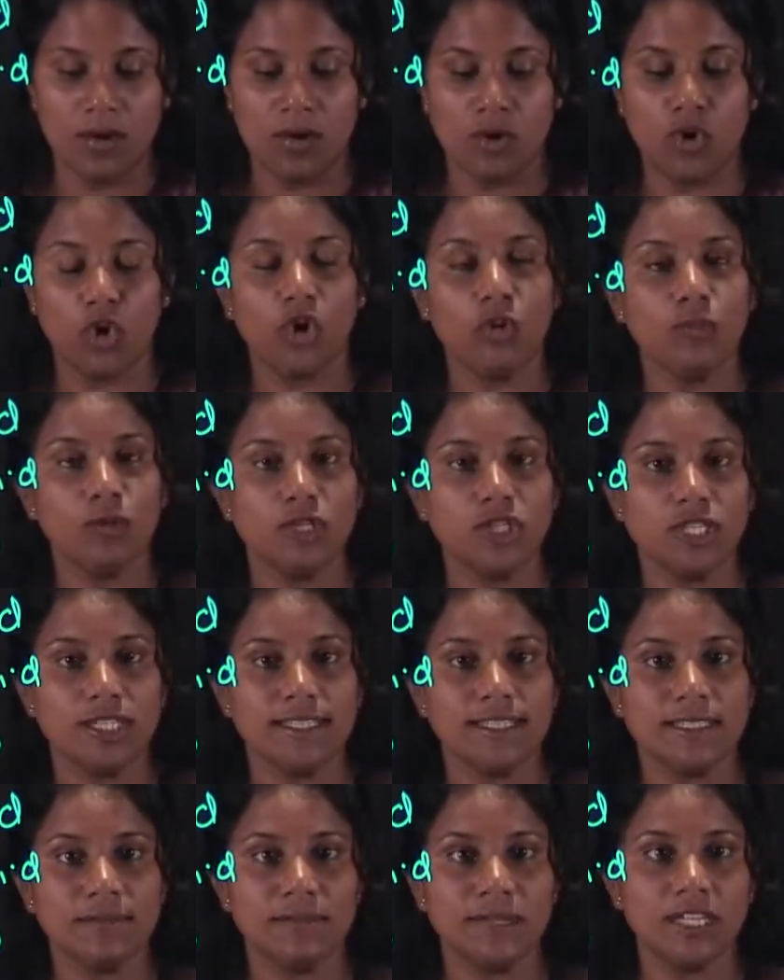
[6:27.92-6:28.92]

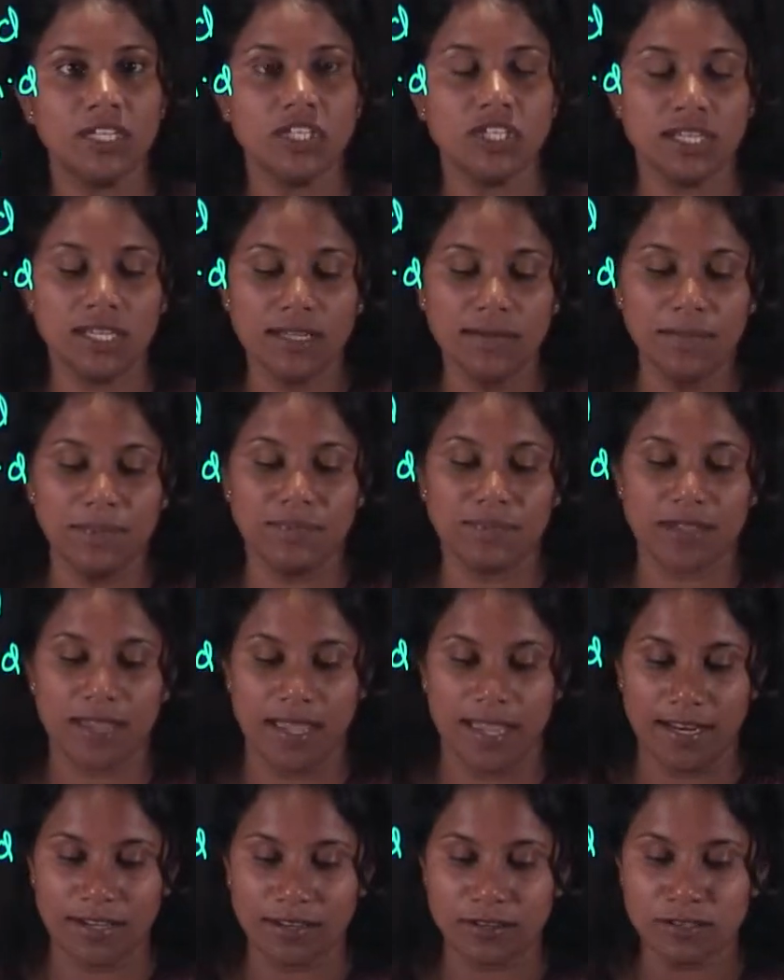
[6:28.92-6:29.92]
homogeneous mixture,
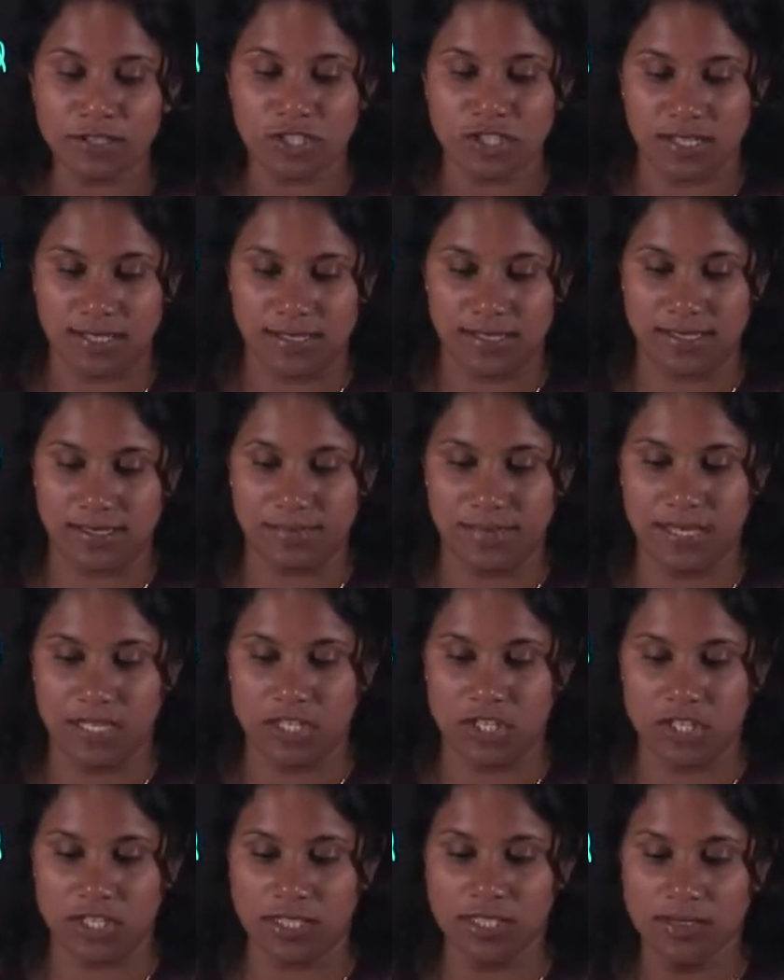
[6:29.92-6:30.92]
heterogeneous
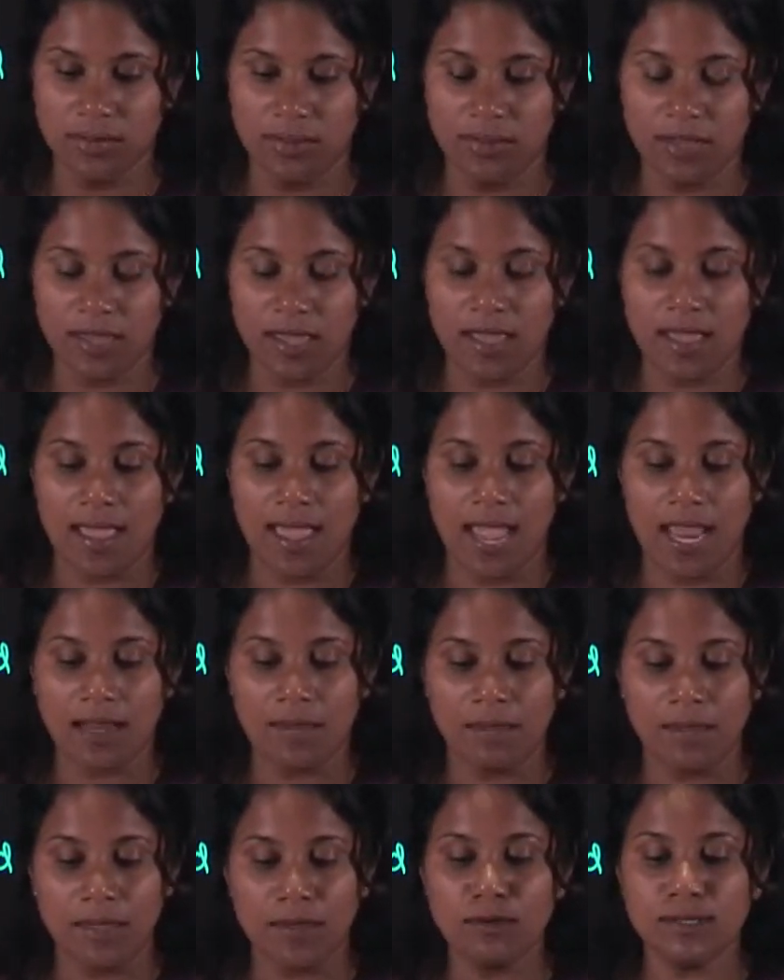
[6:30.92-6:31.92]
mixture,
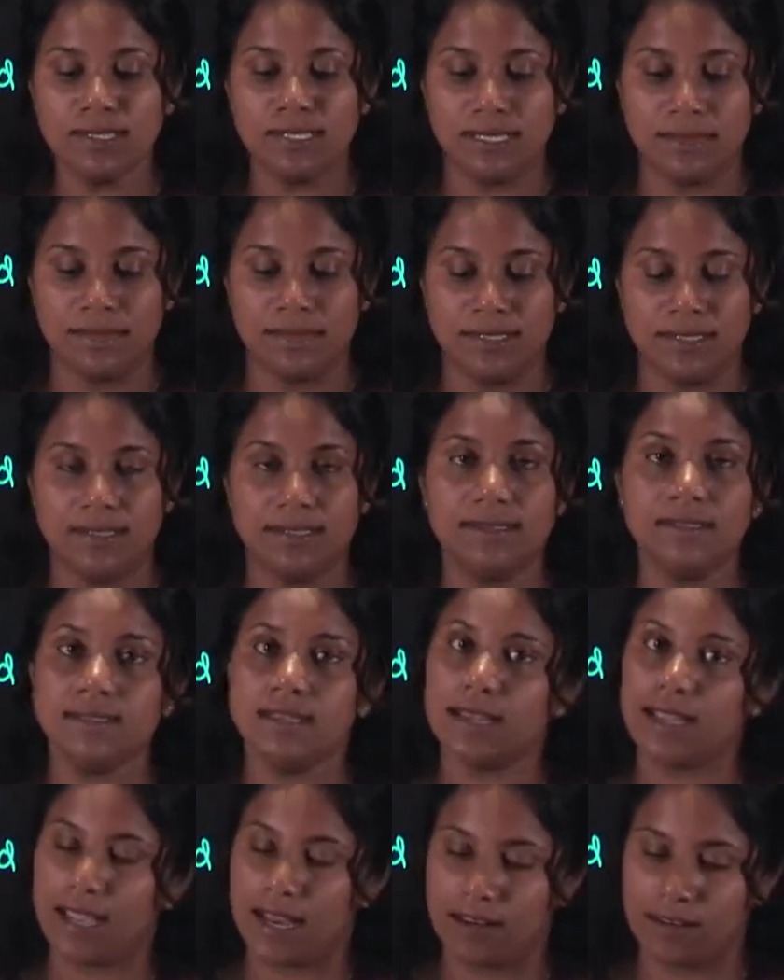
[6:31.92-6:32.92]
and pure substance
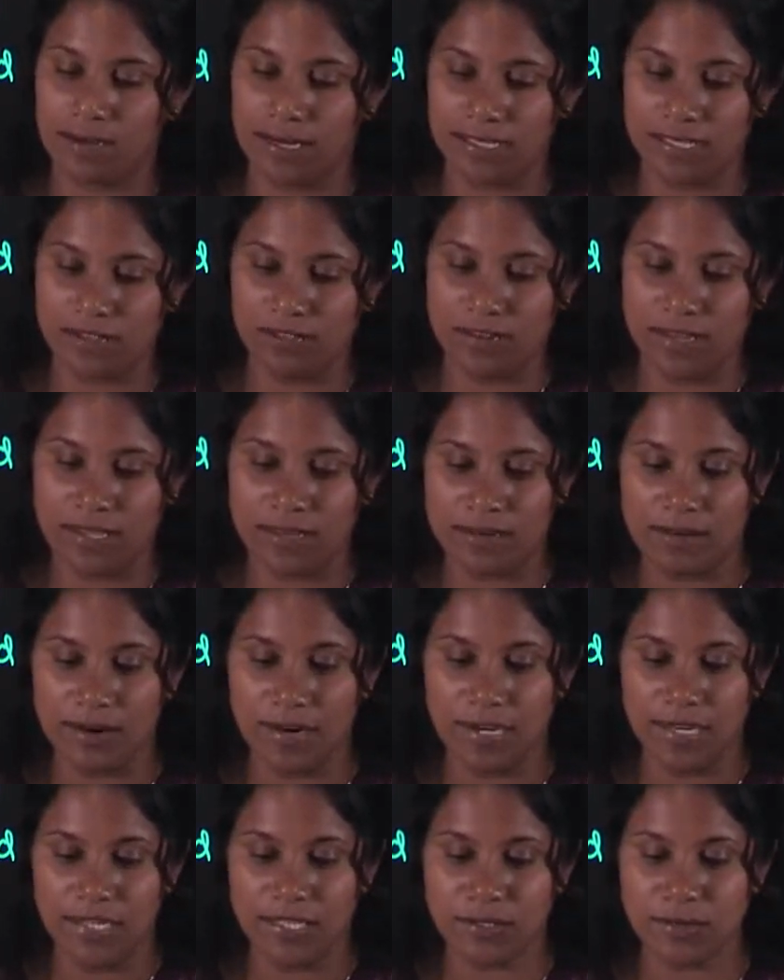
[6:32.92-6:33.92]
can classify
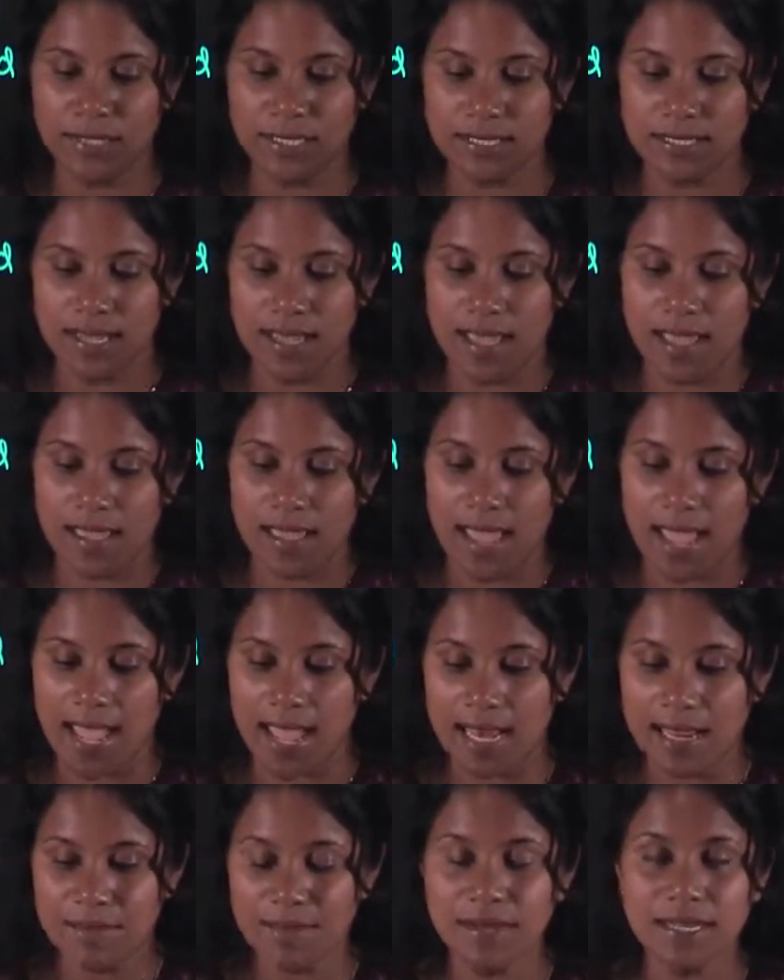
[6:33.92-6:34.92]
according to it
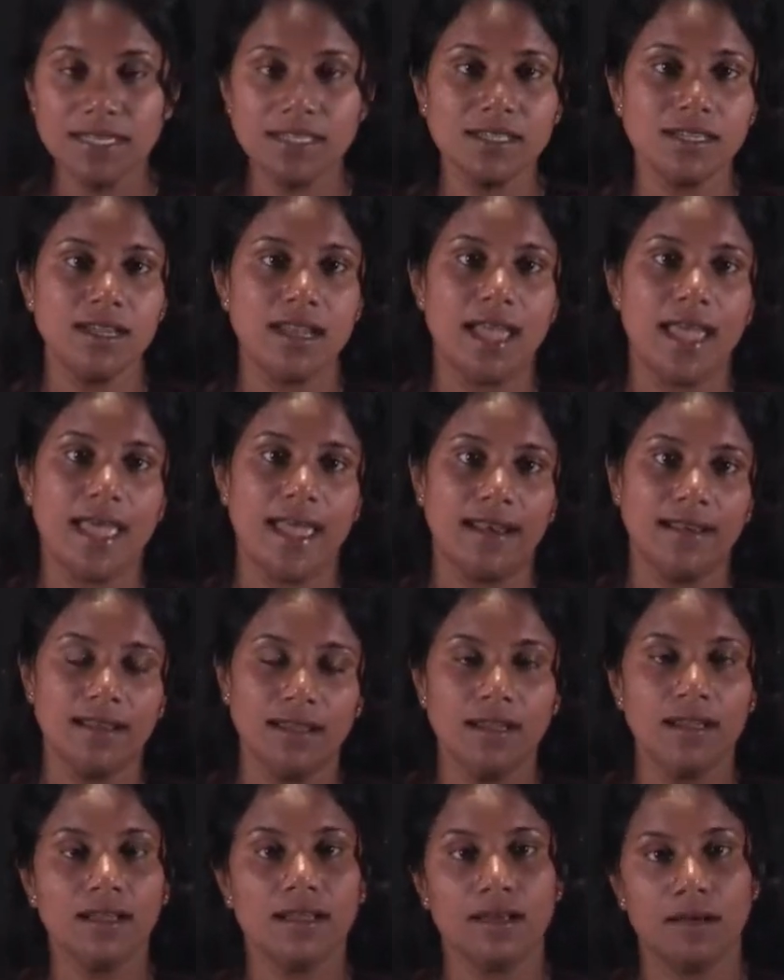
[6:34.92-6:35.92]
element and
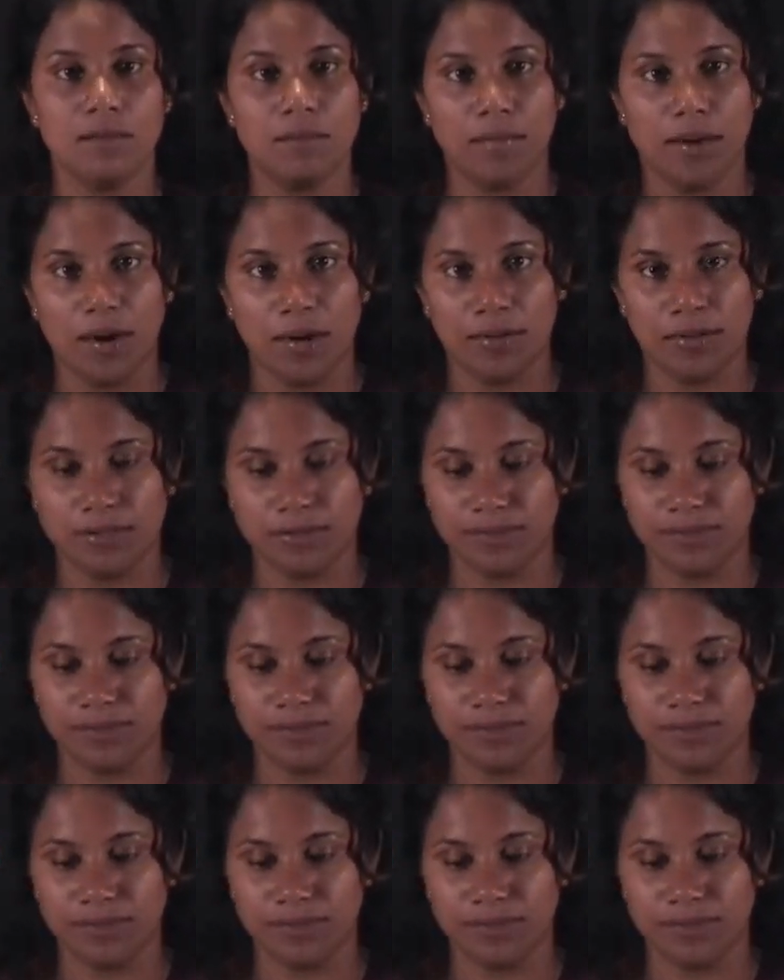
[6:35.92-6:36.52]
compound.